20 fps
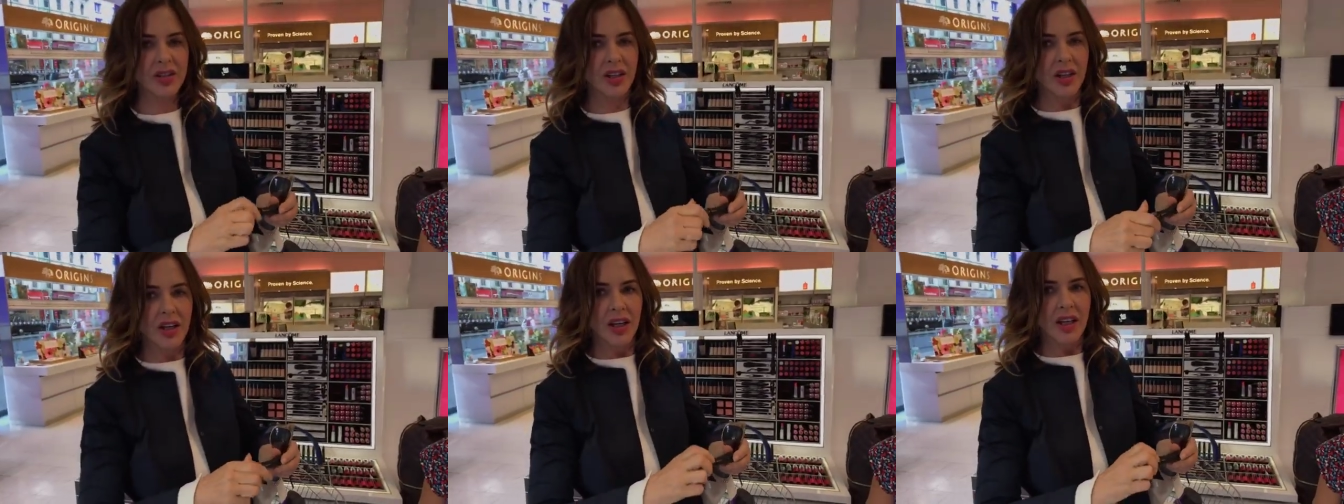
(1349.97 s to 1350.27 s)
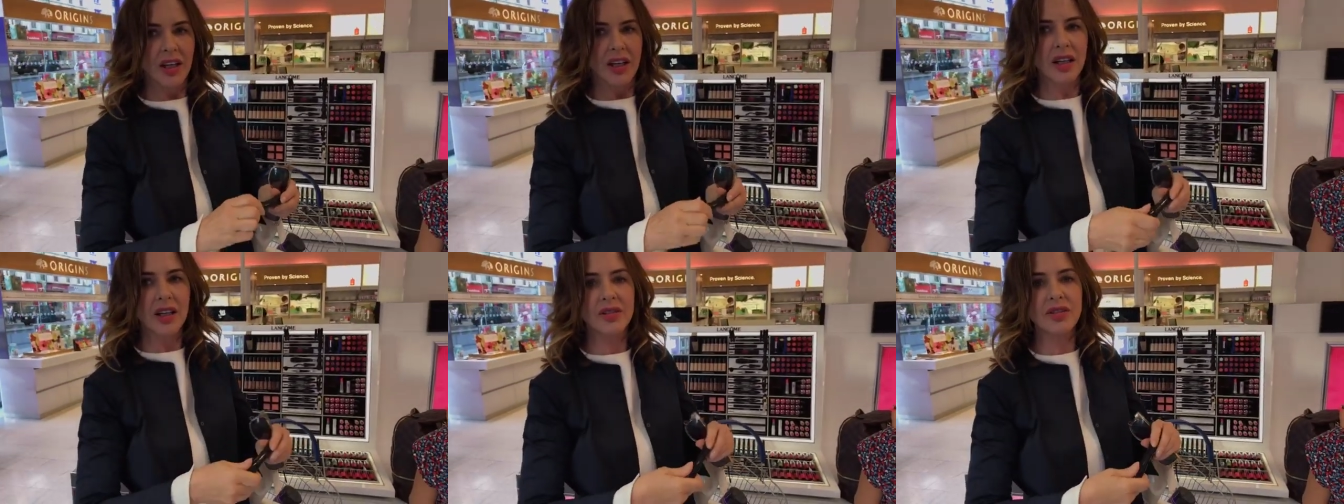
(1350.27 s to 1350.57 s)

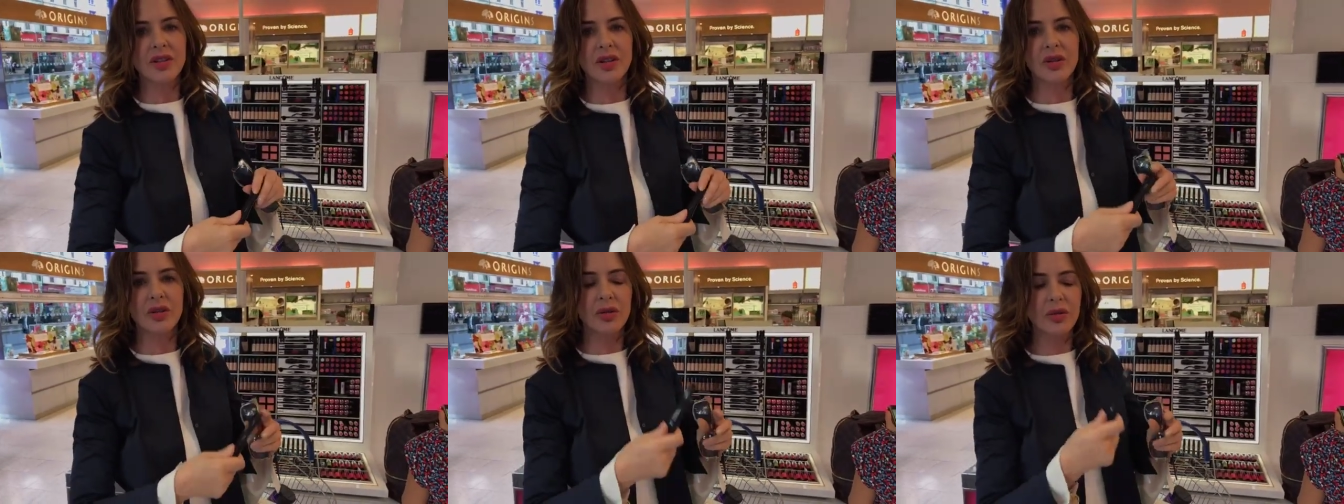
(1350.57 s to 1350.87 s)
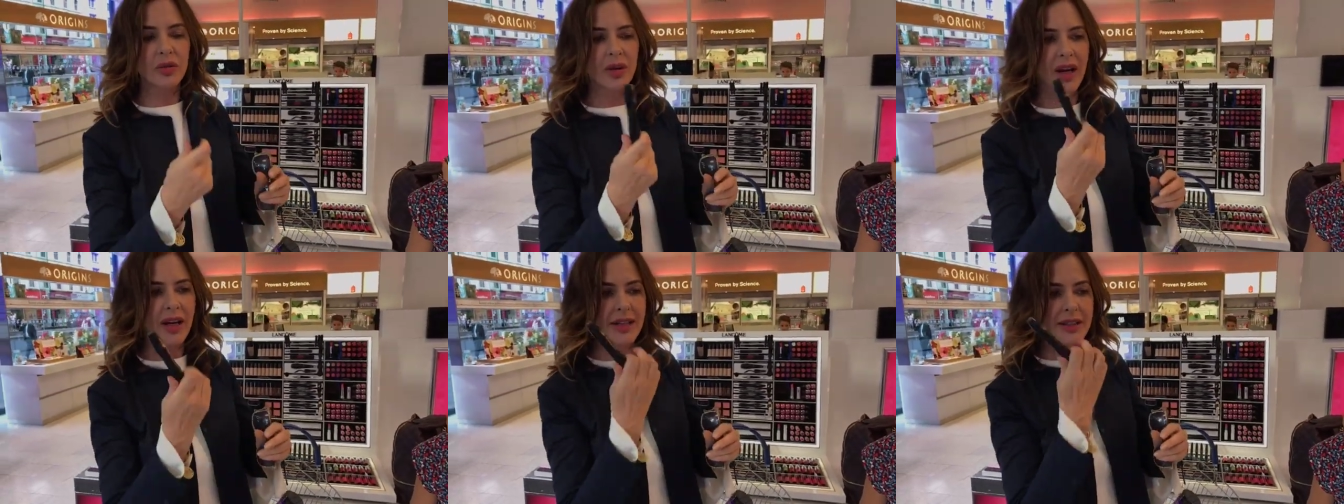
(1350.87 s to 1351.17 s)
It gives a
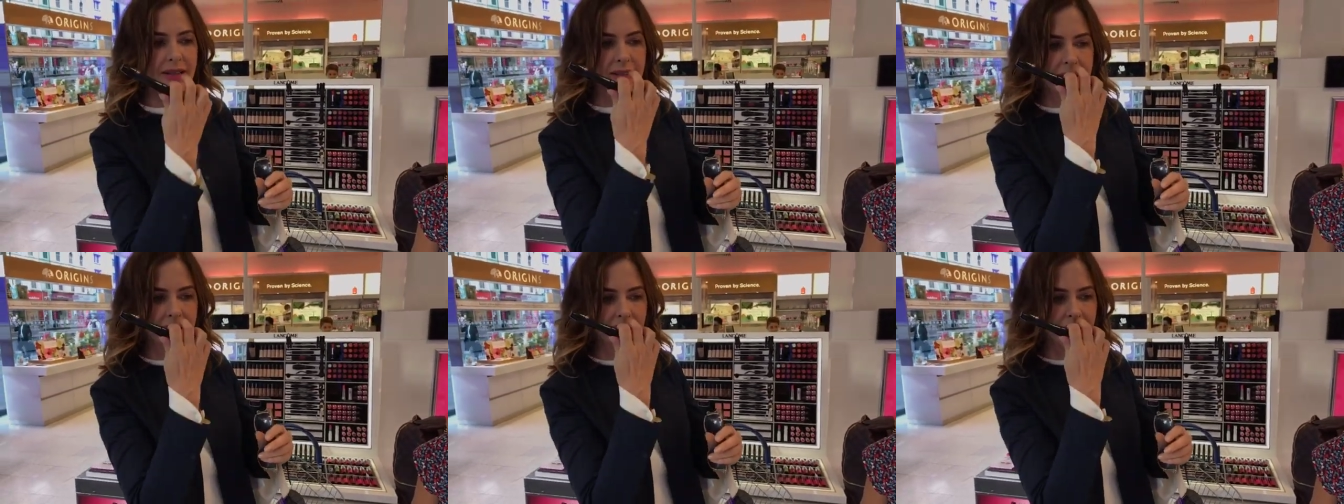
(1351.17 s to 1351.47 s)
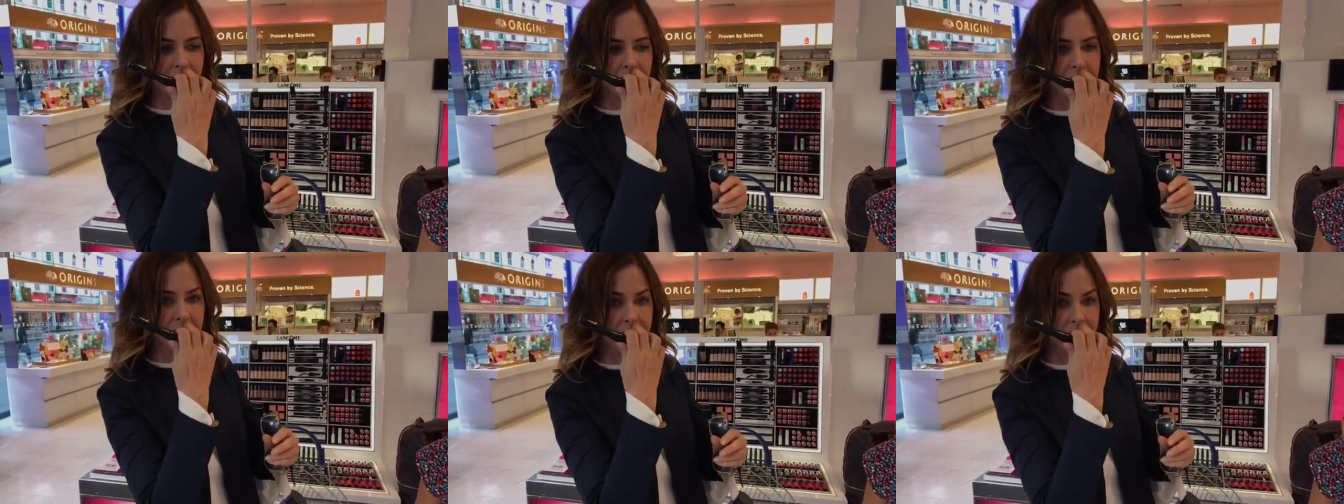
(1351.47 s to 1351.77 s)
great
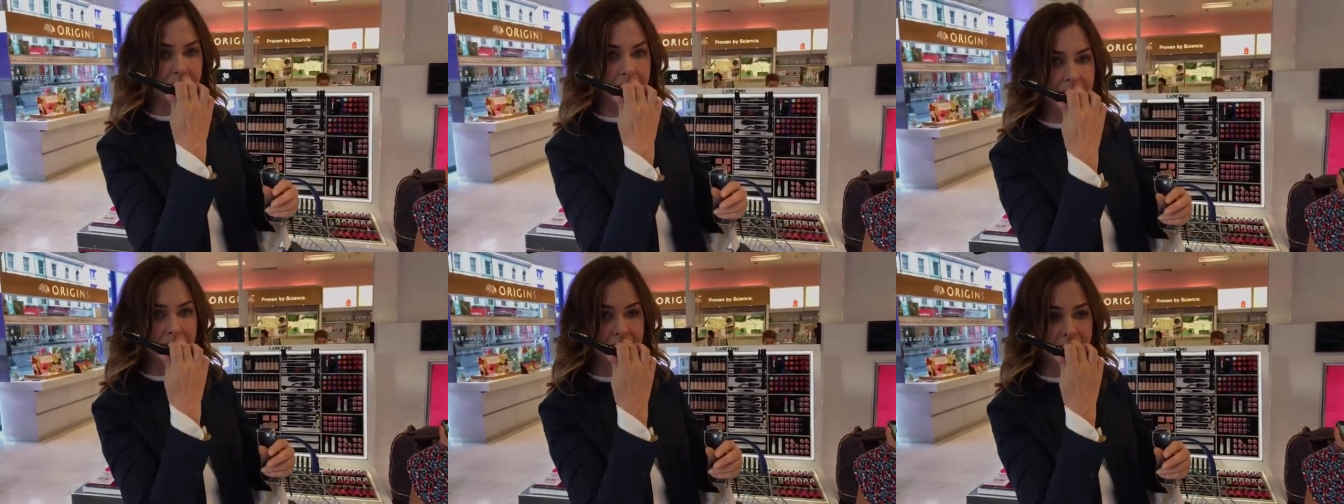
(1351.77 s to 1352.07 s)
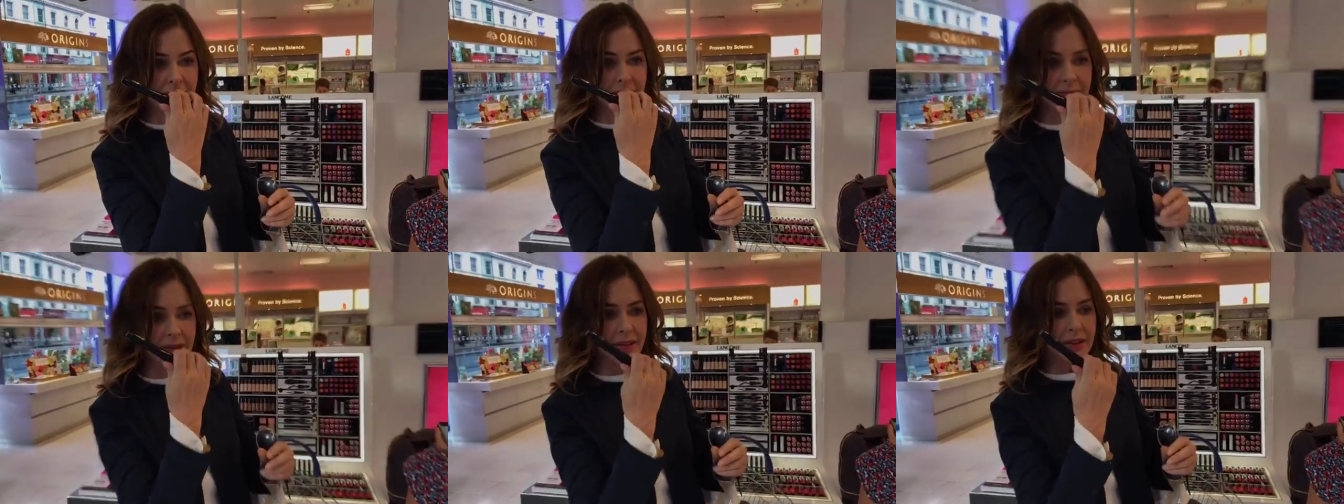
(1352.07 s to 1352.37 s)
uh,
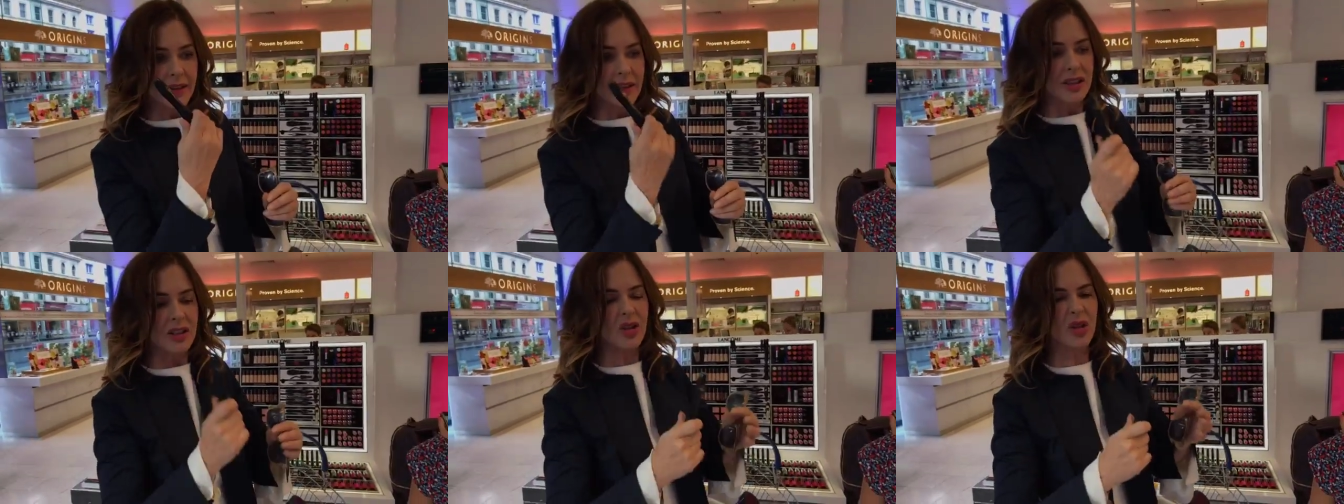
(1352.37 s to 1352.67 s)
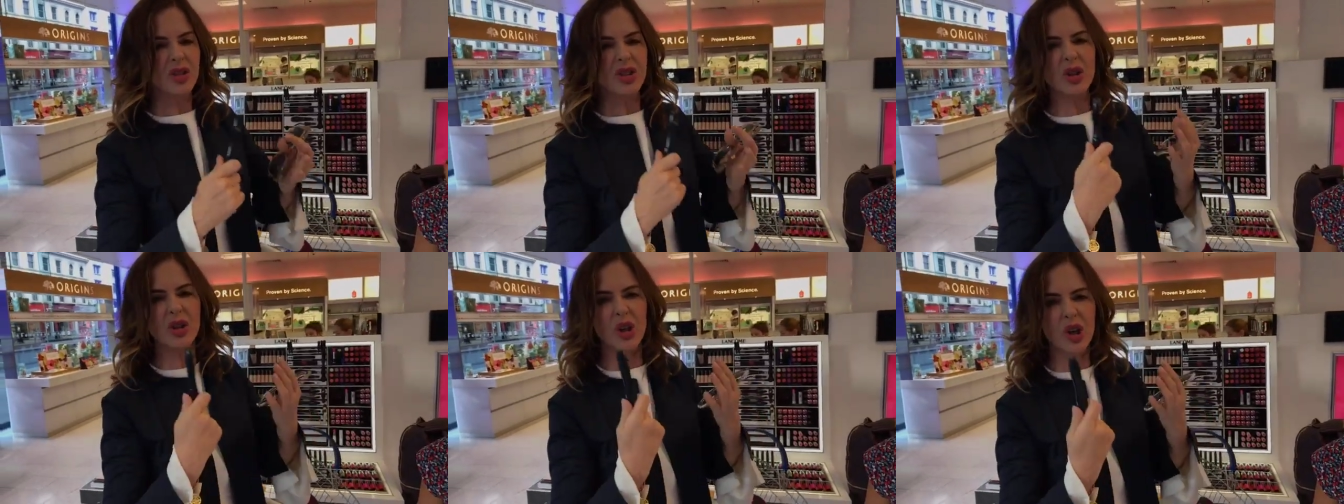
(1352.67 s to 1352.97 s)
thickness, it's
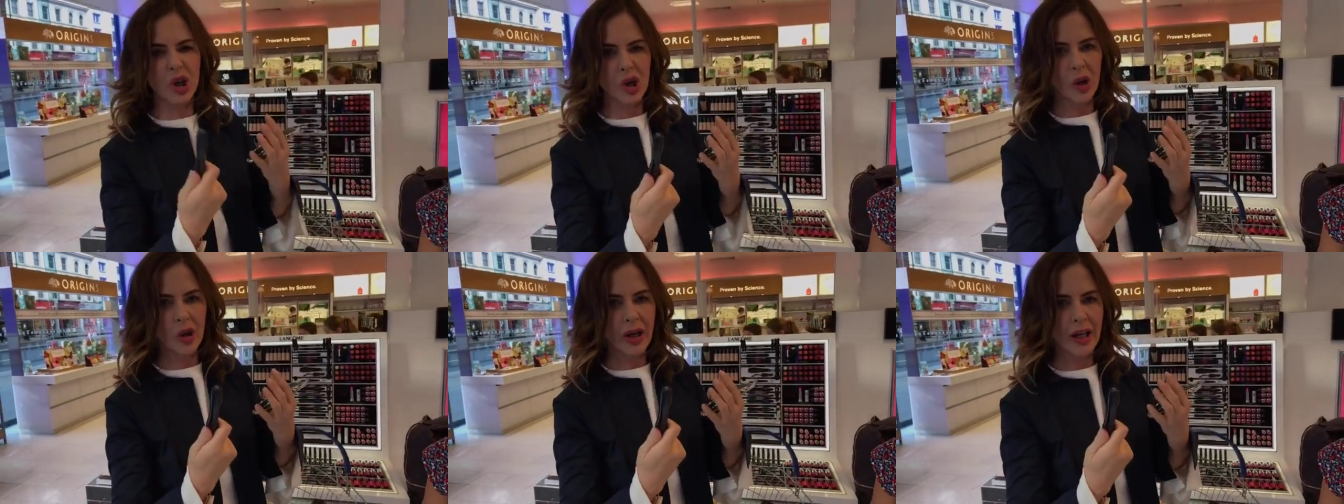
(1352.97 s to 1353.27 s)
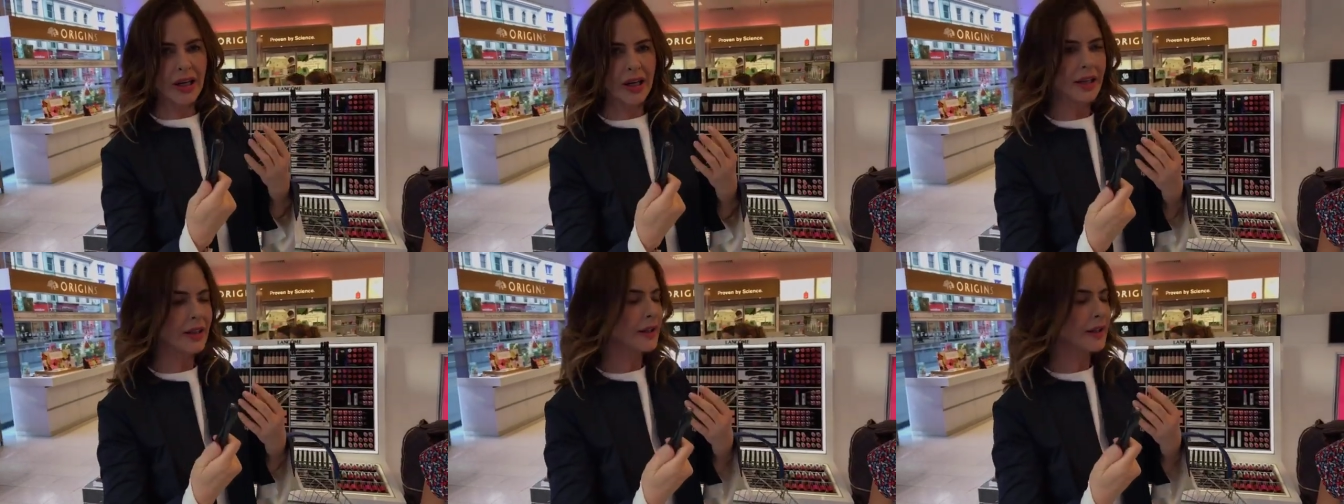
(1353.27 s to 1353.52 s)
not too cloggy.